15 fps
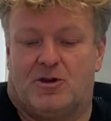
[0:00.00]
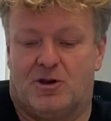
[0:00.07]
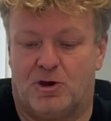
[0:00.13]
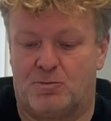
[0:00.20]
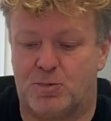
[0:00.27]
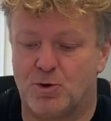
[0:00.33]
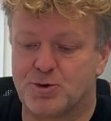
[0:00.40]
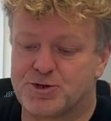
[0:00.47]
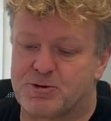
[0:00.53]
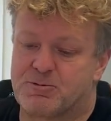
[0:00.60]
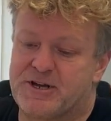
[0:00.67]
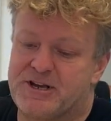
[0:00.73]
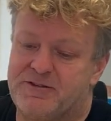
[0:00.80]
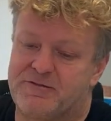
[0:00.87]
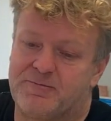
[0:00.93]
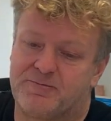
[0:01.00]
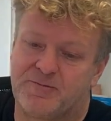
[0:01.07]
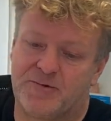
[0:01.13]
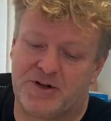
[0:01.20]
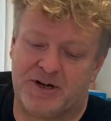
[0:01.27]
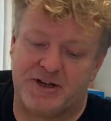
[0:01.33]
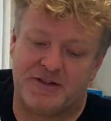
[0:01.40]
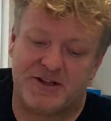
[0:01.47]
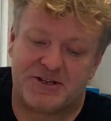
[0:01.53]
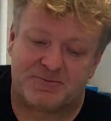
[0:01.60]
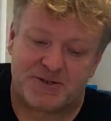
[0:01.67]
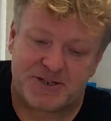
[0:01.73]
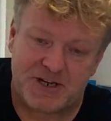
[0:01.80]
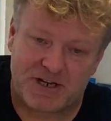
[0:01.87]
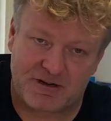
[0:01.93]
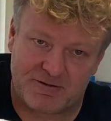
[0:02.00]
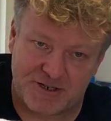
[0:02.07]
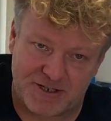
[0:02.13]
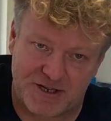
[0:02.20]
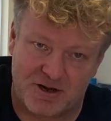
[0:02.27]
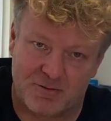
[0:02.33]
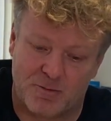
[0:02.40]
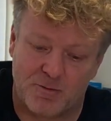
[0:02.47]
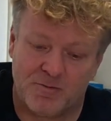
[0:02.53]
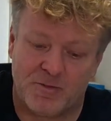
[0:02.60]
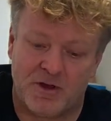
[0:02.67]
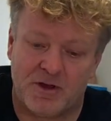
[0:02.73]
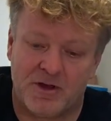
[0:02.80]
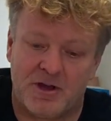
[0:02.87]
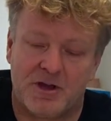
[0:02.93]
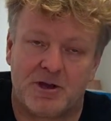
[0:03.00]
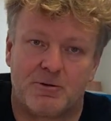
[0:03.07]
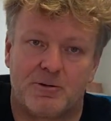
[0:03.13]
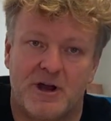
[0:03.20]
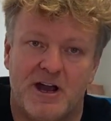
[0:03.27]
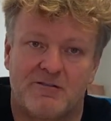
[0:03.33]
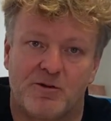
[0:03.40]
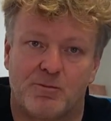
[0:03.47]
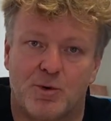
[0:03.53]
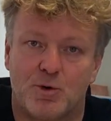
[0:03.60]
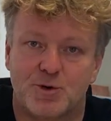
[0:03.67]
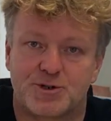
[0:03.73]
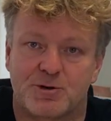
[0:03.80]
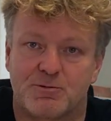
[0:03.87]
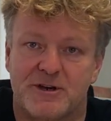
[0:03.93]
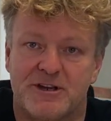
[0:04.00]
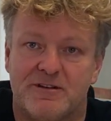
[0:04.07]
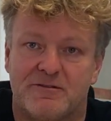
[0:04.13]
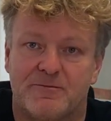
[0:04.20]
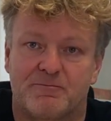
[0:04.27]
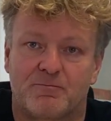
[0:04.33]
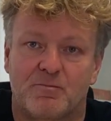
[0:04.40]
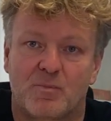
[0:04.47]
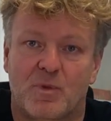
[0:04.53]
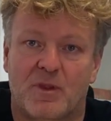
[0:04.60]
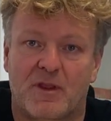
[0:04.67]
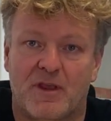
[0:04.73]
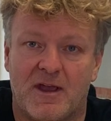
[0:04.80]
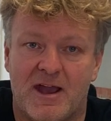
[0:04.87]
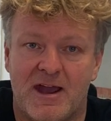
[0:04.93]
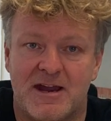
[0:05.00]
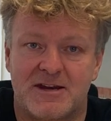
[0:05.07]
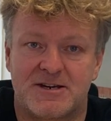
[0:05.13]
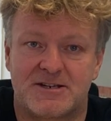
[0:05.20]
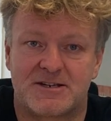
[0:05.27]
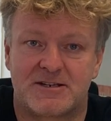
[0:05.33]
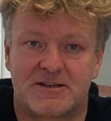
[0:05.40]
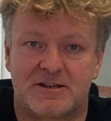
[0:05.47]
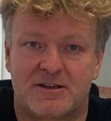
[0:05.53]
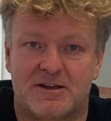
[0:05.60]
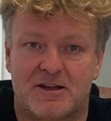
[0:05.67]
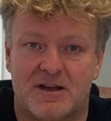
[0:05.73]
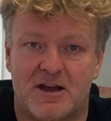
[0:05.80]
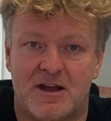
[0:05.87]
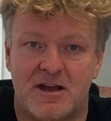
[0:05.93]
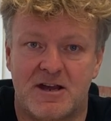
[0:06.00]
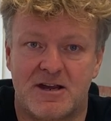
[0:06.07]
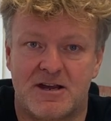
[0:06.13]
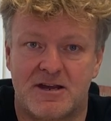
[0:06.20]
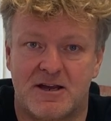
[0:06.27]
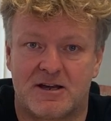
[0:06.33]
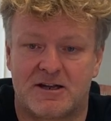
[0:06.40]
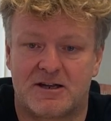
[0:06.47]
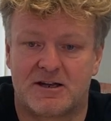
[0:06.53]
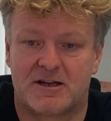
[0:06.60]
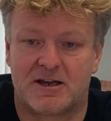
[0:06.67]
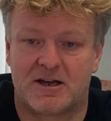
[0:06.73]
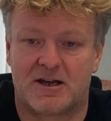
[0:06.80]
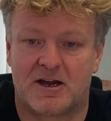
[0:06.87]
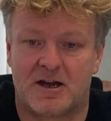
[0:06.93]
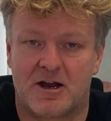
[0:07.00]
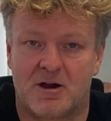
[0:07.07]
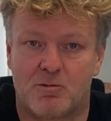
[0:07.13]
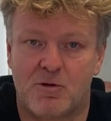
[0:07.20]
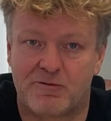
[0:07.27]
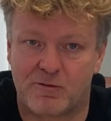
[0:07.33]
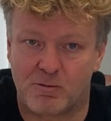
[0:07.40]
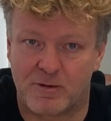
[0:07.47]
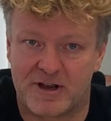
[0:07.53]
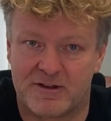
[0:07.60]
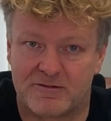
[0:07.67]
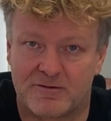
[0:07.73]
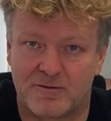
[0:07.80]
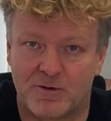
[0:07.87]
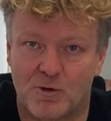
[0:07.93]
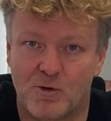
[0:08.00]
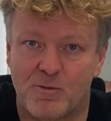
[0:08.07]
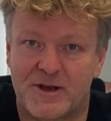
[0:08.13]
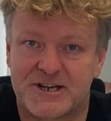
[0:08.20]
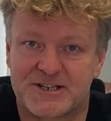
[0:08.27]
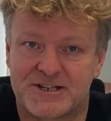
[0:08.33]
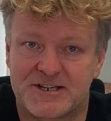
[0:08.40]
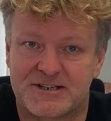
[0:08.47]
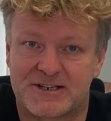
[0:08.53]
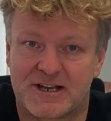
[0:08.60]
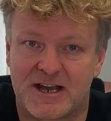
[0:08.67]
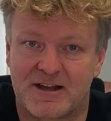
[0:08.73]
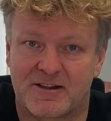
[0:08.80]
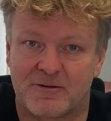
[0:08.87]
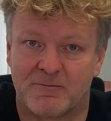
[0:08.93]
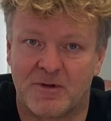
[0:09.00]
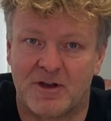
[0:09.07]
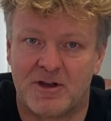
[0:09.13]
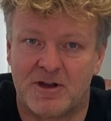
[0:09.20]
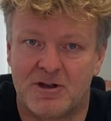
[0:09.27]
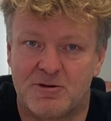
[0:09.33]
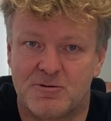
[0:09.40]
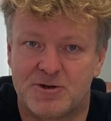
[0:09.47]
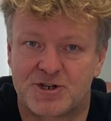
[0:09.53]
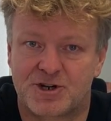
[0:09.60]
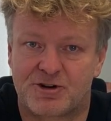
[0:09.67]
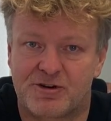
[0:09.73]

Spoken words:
a border weave, and in this particular example we have a border weave and a waffle weave all mixed in together, which